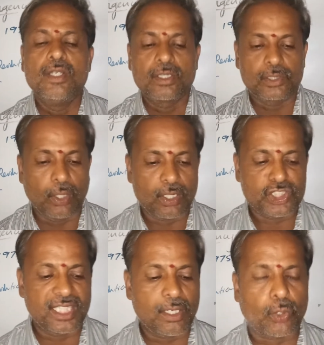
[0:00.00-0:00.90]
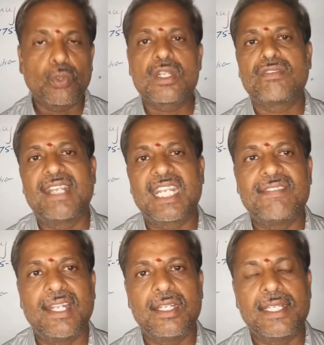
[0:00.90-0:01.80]
though she ruled very
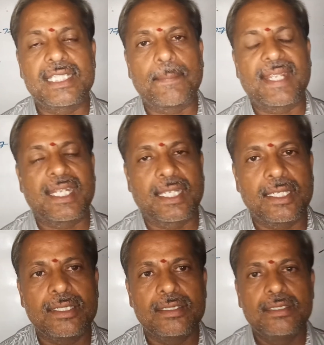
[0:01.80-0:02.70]
well in the beginning,